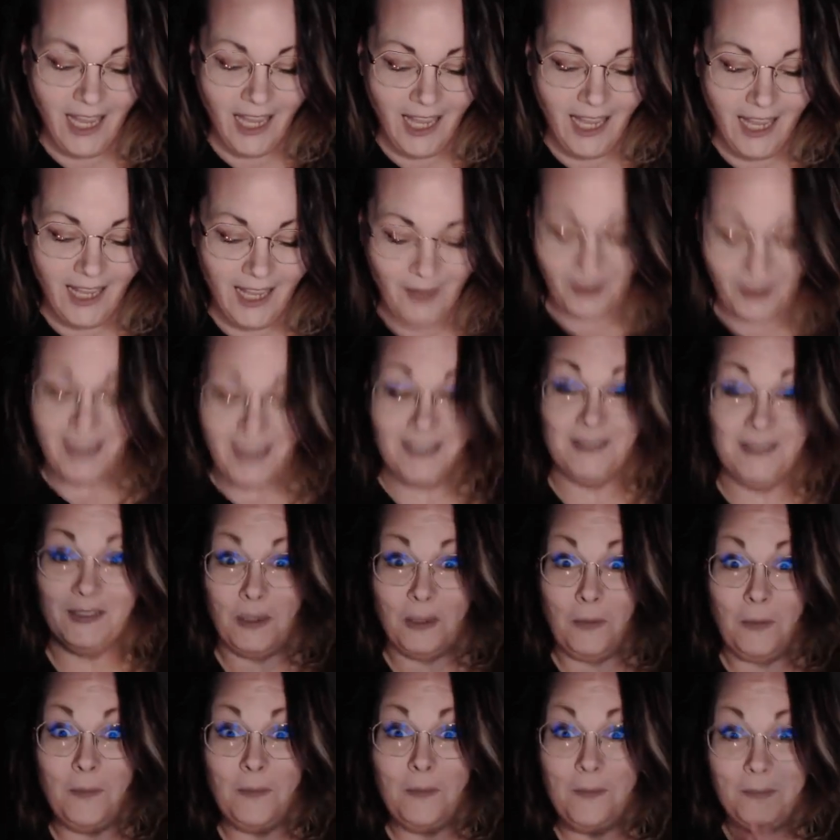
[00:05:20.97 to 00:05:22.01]
Okay, so
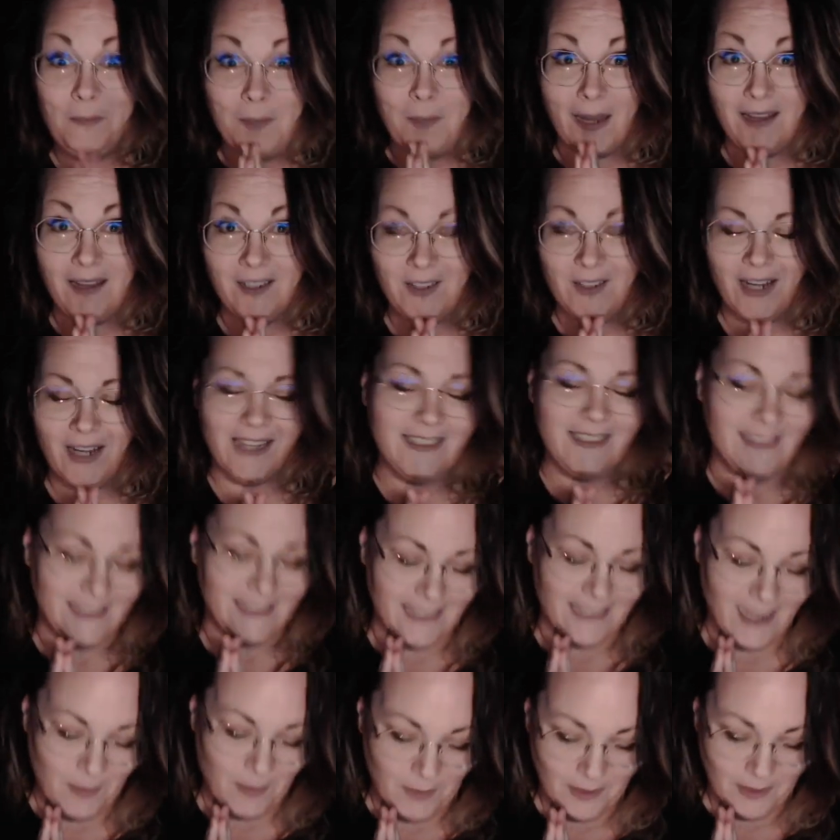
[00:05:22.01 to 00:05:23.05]
back on track.
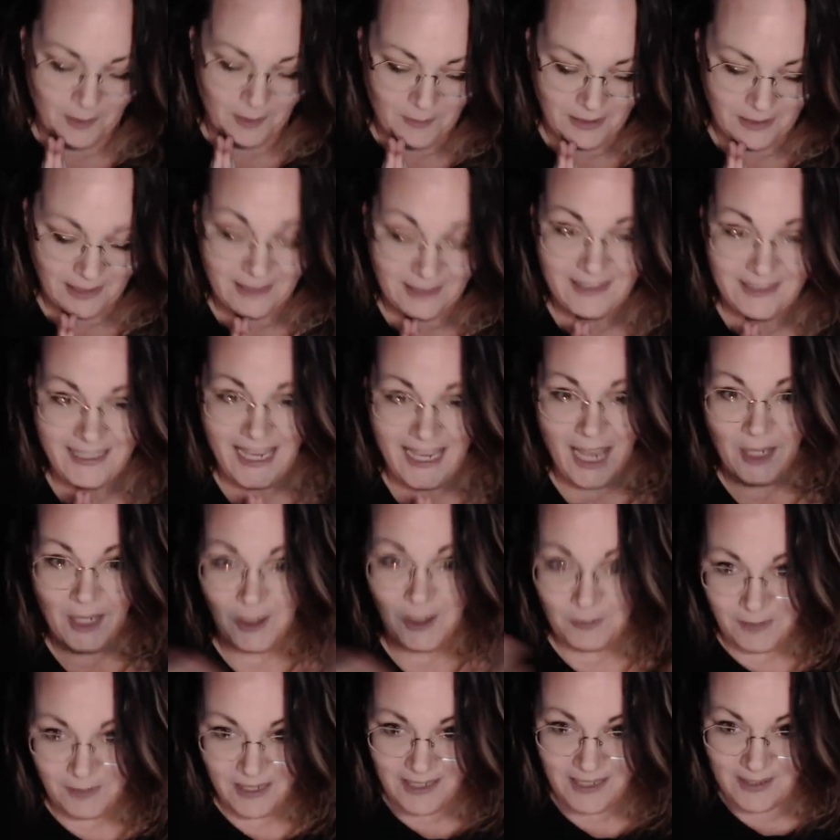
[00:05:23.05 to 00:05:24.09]
See, I'm a little bit scattered
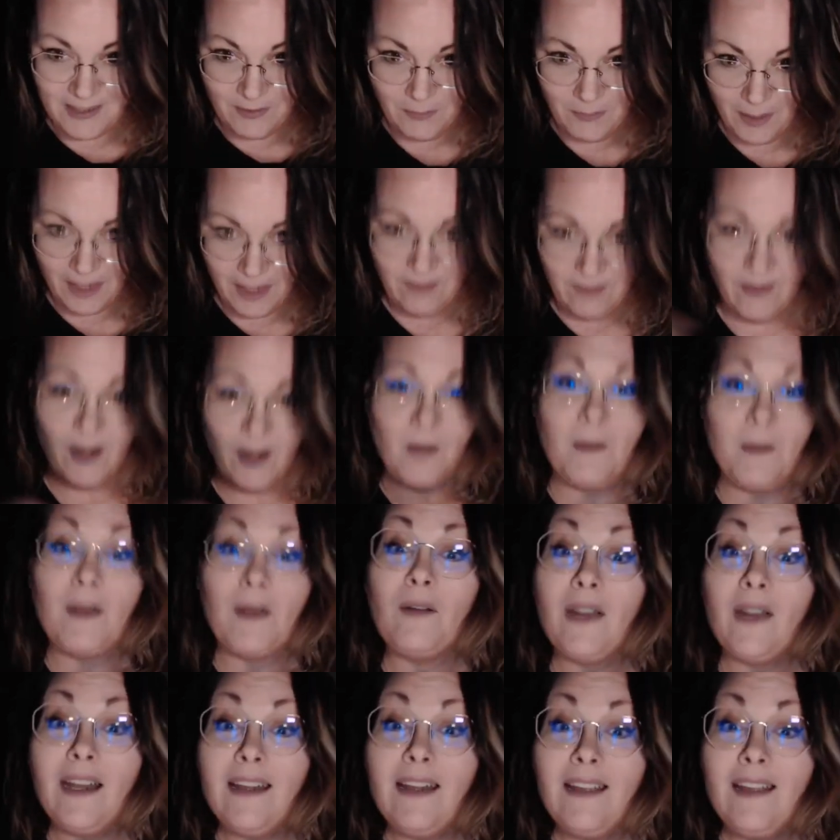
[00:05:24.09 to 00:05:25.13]
because of my environment
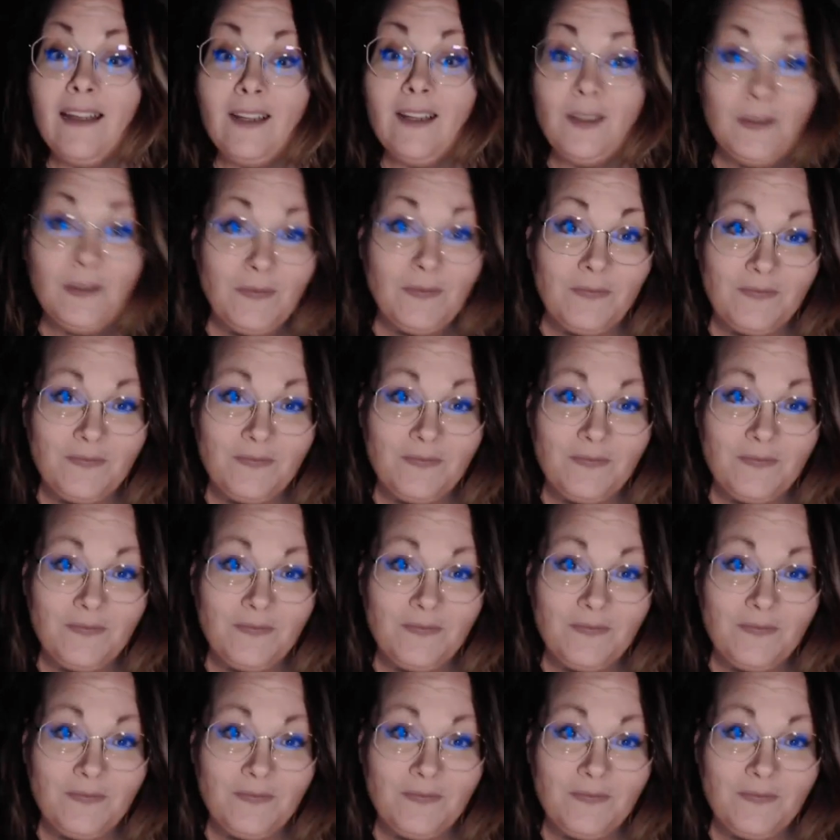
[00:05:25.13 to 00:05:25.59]
right now.